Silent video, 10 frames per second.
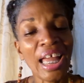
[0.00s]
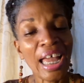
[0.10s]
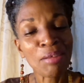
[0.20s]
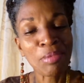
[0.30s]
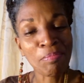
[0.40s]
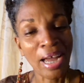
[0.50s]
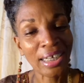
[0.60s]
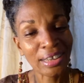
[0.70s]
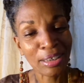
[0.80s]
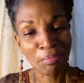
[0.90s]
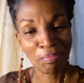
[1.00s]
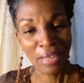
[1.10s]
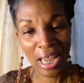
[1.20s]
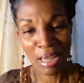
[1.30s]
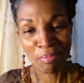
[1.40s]
I'll be back
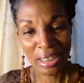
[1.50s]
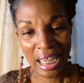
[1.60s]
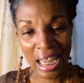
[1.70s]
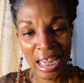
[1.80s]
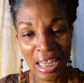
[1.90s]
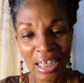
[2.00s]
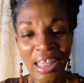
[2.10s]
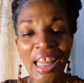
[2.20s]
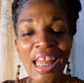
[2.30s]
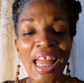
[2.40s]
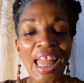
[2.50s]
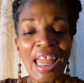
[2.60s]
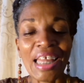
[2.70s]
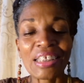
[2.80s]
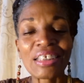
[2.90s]
sometime again,
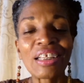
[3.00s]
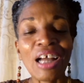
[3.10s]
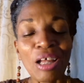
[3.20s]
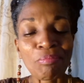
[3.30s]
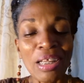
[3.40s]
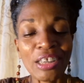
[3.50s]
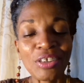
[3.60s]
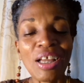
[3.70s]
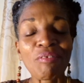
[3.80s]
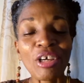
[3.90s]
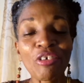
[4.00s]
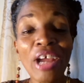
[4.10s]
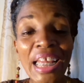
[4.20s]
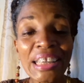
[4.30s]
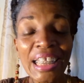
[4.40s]
and God bless you. Have a
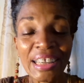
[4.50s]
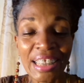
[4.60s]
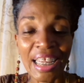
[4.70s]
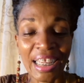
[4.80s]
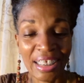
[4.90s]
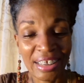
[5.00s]
great day.